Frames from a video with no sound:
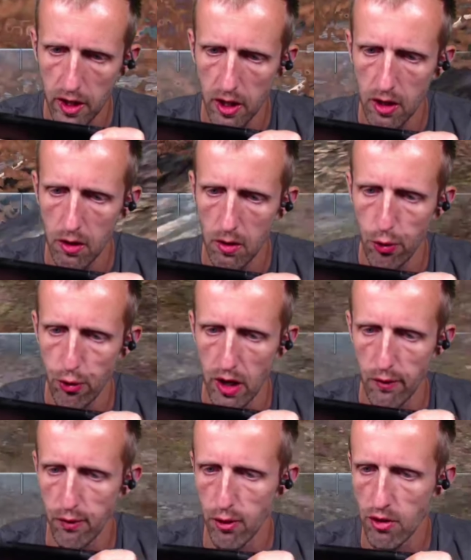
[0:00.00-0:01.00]
go,
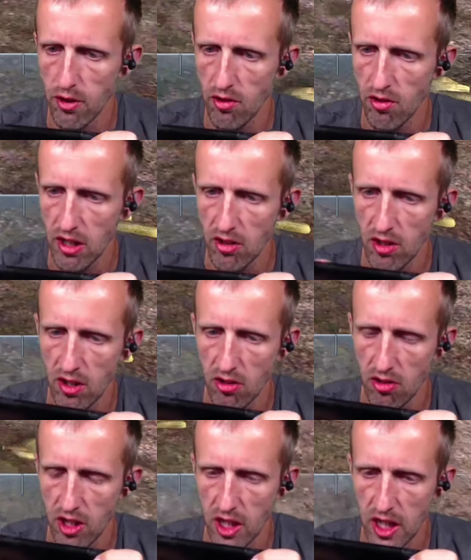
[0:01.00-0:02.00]
346 in the
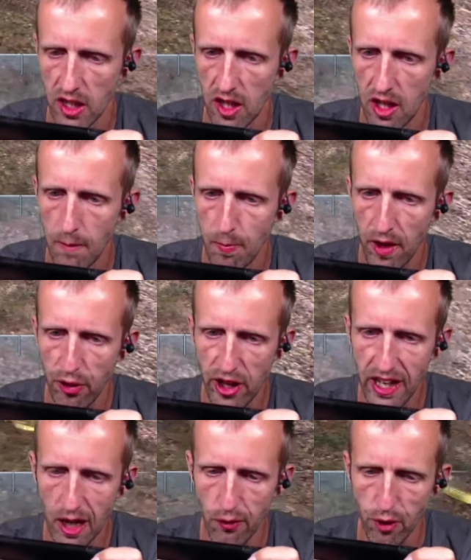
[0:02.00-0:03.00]
side. I think
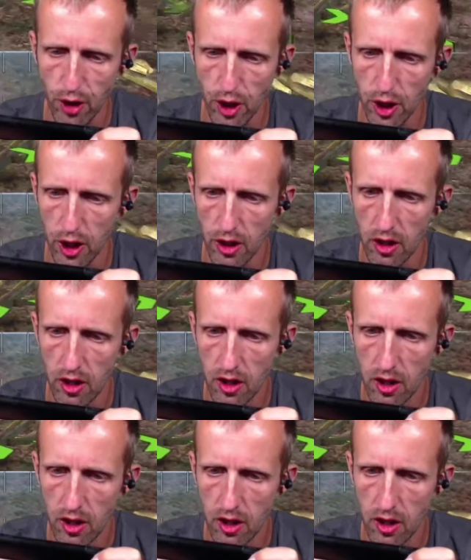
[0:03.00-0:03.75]
the alpha on the gun,